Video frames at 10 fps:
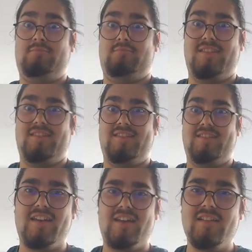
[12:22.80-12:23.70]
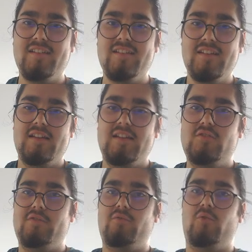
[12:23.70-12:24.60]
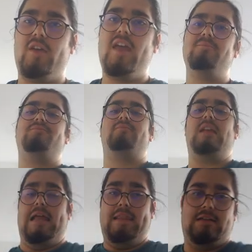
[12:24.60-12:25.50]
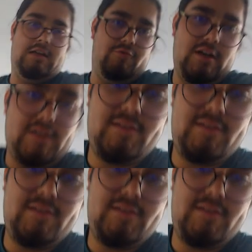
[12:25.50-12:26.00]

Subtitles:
take the knight, g4 came, and I realised